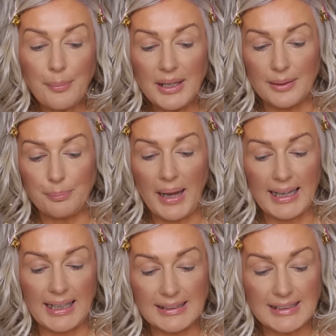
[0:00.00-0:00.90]
Emily
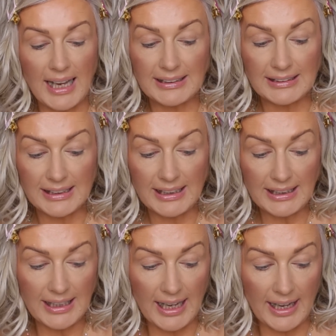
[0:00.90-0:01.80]
palette, and in
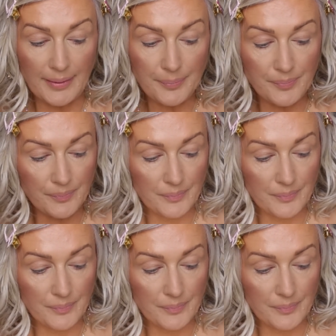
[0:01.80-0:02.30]
here,